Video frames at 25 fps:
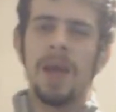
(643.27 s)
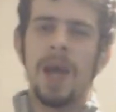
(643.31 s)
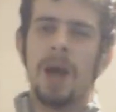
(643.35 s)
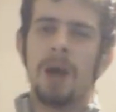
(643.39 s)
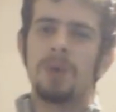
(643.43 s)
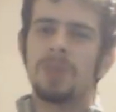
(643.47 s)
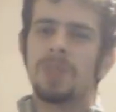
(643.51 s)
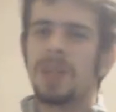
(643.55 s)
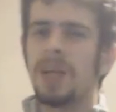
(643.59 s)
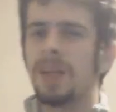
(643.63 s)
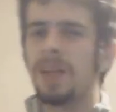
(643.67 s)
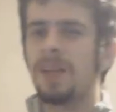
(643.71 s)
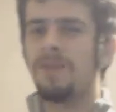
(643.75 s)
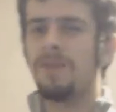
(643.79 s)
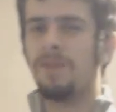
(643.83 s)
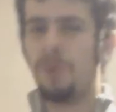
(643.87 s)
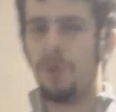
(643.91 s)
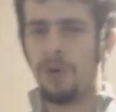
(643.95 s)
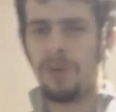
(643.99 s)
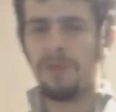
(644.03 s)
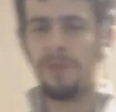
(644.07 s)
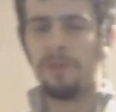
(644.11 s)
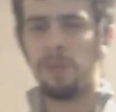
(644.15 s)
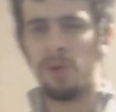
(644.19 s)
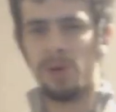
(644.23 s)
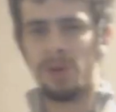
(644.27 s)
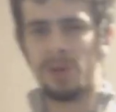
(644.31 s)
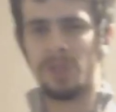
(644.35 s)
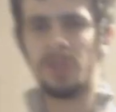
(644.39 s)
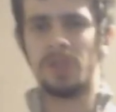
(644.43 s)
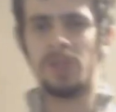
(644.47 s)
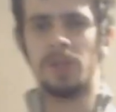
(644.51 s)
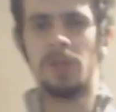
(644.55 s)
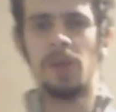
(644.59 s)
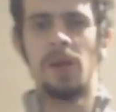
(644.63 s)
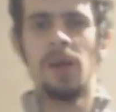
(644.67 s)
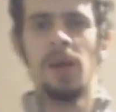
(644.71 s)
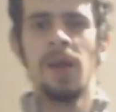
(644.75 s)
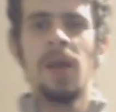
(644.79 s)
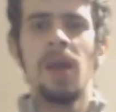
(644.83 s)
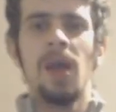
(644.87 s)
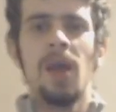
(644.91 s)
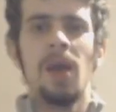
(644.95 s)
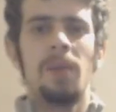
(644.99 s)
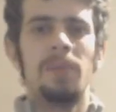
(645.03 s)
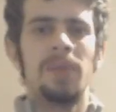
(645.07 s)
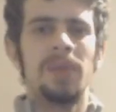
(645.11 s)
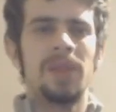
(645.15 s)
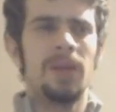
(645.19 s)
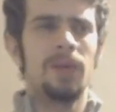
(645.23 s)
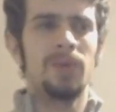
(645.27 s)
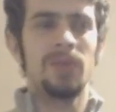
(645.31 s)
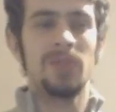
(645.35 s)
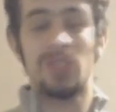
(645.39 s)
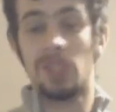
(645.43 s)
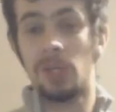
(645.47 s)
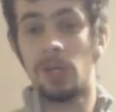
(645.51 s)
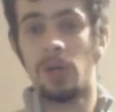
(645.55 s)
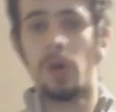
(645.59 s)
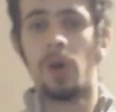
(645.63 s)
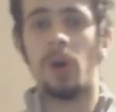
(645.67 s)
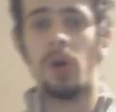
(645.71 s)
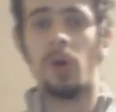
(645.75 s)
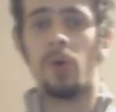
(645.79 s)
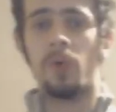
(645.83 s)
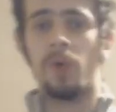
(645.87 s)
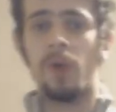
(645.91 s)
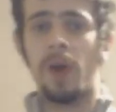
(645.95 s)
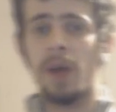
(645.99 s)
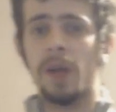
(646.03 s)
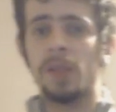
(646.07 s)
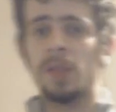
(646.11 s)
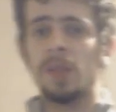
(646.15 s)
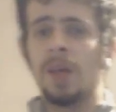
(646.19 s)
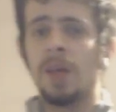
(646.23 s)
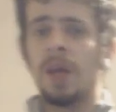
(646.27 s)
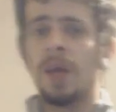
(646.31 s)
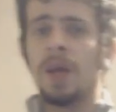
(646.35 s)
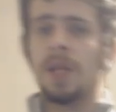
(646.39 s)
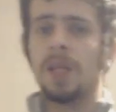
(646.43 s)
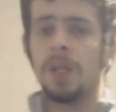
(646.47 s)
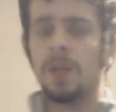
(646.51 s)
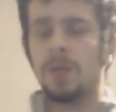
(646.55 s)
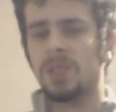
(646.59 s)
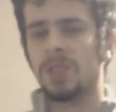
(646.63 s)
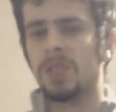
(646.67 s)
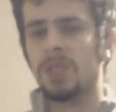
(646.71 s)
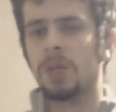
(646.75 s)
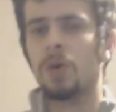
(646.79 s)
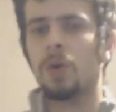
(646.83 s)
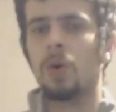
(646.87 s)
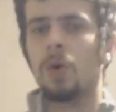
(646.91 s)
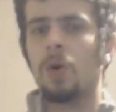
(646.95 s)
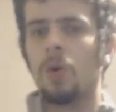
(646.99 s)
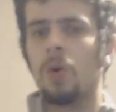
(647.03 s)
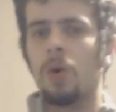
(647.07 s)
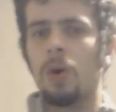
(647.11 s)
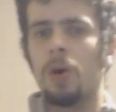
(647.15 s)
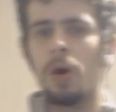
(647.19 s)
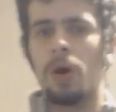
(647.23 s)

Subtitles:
I was like the fourth person, but there was a girl, right? There was a girl